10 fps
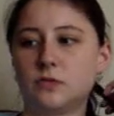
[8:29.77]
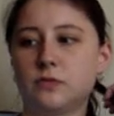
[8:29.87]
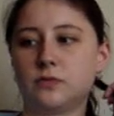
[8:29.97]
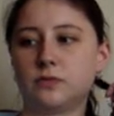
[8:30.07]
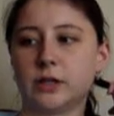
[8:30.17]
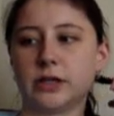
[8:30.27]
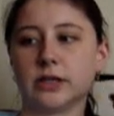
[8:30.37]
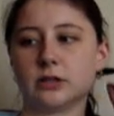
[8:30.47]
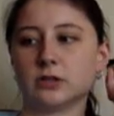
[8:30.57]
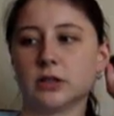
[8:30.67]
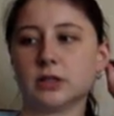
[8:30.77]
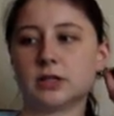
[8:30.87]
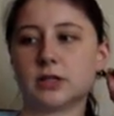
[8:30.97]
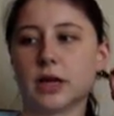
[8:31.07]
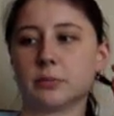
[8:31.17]
Fairy Kitsune
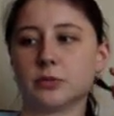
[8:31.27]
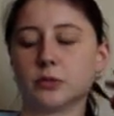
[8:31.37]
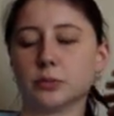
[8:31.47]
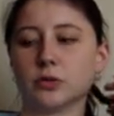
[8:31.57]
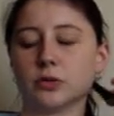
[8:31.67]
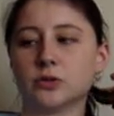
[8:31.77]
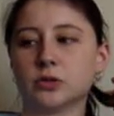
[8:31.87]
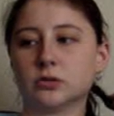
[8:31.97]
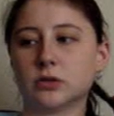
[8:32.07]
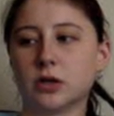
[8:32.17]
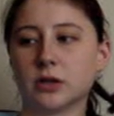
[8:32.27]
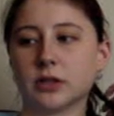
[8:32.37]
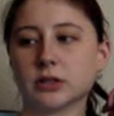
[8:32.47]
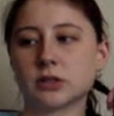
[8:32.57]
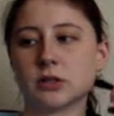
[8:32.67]
stamp of approval
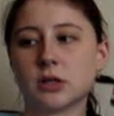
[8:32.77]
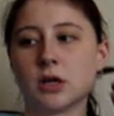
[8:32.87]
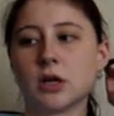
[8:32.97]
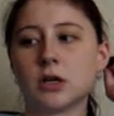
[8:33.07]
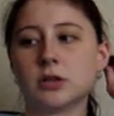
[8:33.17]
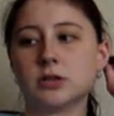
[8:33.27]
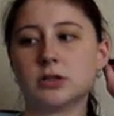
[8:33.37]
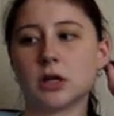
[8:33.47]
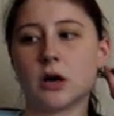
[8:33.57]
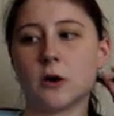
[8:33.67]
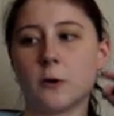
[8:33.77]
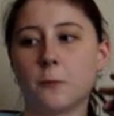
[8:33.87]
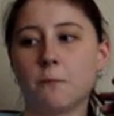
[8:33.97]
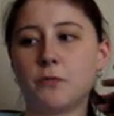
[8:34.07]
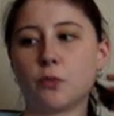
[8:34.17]
on this.
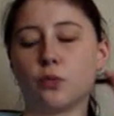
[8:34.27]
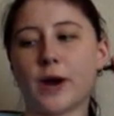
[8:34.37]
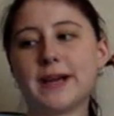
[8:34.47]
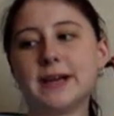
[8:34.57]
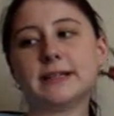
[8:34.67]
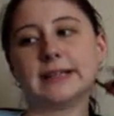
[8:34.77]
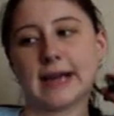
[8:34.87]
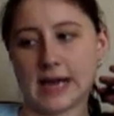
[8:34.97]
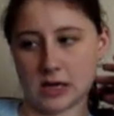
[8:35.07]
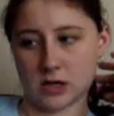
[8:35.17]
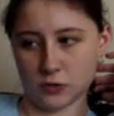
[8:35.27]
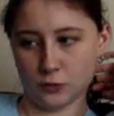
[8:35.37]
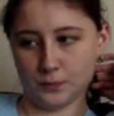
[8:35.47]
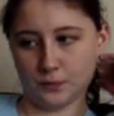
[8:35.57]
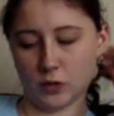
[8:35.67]
So right
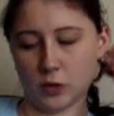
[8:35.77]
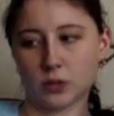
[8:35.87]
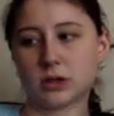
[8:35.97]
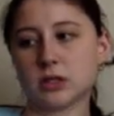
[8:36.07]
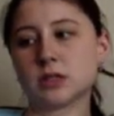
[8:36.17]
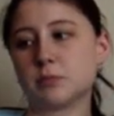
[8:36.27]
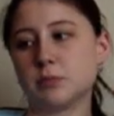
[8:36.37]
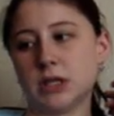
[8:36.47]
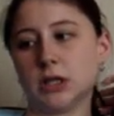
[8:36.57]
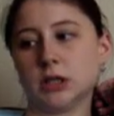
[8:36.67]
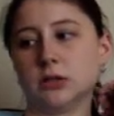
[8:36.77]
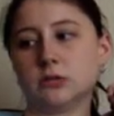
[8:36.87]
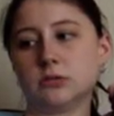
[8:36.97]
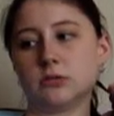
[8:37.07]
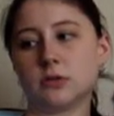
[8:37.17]
now, with this
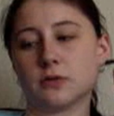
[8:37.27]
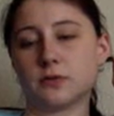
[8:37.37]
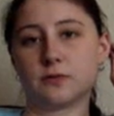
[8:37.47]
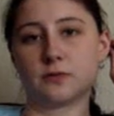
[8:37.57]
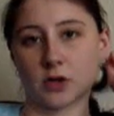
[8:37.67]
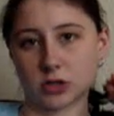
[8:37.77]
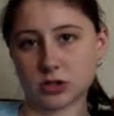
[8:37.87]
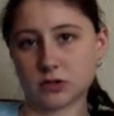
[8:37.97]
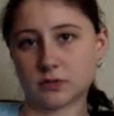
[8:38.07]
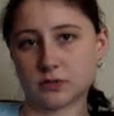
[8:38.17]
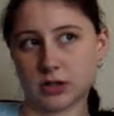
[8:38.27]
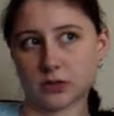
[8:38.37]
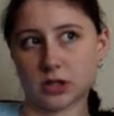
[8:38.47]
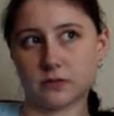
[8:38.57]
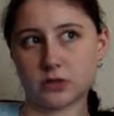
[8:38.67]
being the first
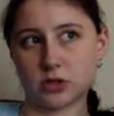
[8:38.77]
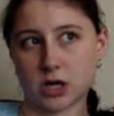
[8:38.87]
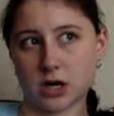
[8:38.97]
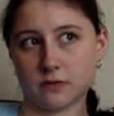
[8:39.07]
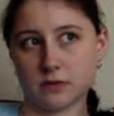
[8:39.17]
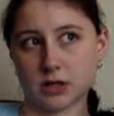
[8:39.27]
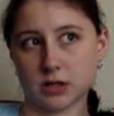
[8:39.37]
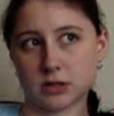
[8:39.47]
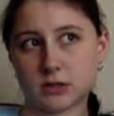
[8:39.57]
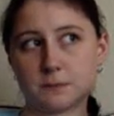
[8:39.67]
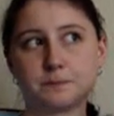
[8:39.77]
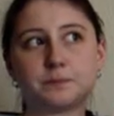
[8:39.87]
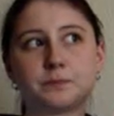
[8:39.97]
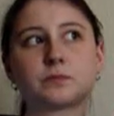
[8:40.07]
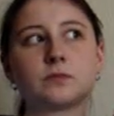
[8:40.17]
flavor I've tried of this,
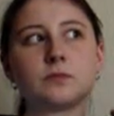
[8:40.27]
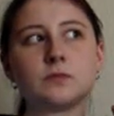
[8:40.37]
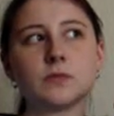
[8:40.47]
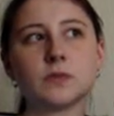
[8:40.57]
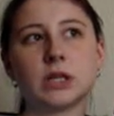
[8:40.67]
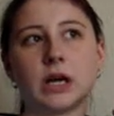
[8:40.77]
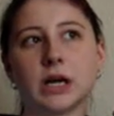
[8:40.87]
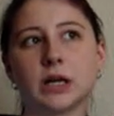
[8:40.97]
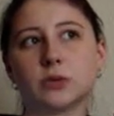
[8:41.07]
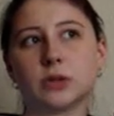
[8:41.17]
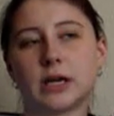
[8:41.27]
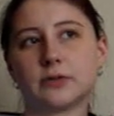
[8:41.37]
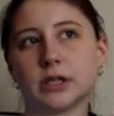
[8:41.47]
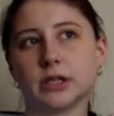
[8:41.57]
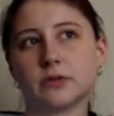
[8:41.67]
I would
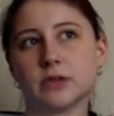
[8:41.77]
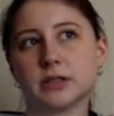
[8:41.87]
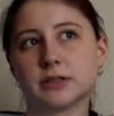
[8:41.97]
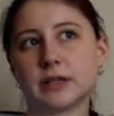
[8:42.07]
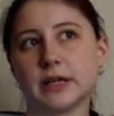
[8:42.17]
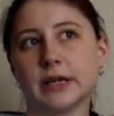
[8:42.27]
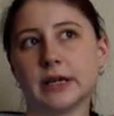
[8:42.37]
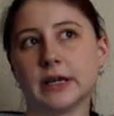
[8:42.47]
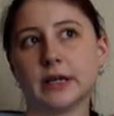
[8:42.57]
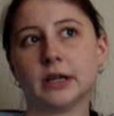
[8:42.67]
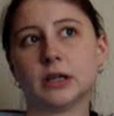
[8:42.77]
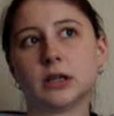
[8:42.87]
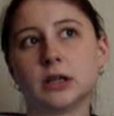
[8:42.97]
have to give this a